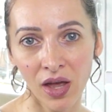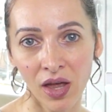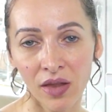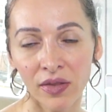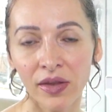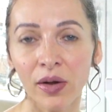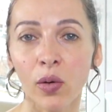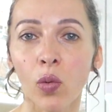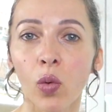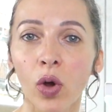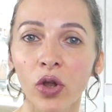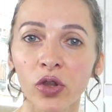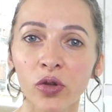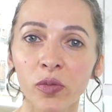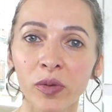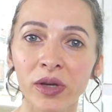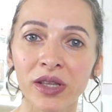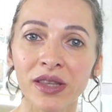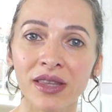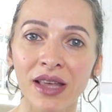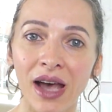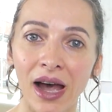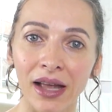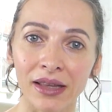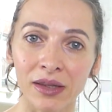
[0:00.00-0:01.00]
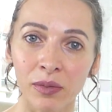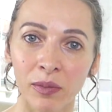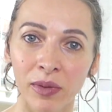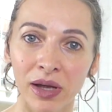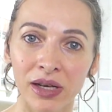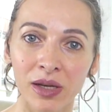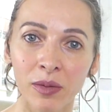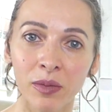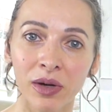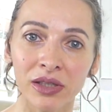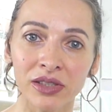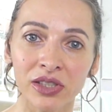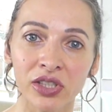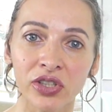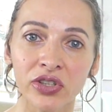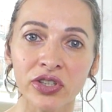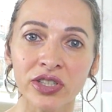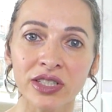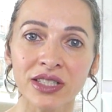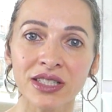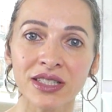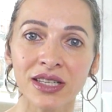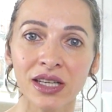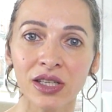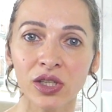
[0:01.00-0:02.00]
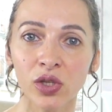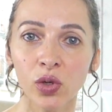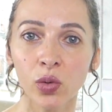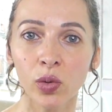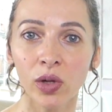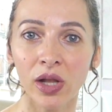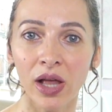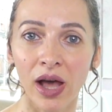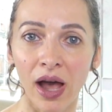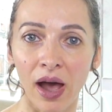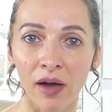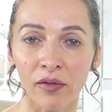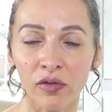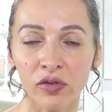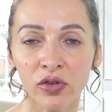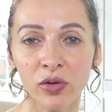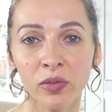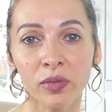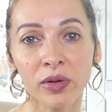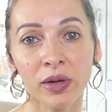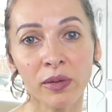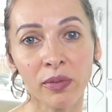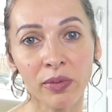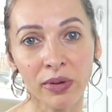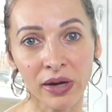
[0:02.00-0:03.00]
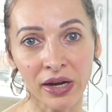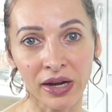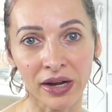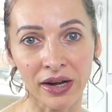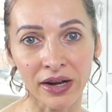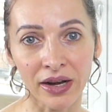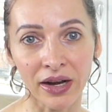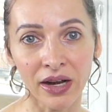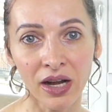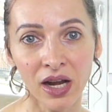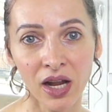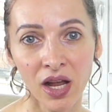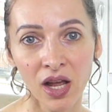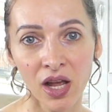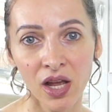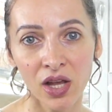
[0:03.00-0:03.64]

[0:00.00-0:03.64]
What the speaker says: there won't be that many materials that you will have to prepare.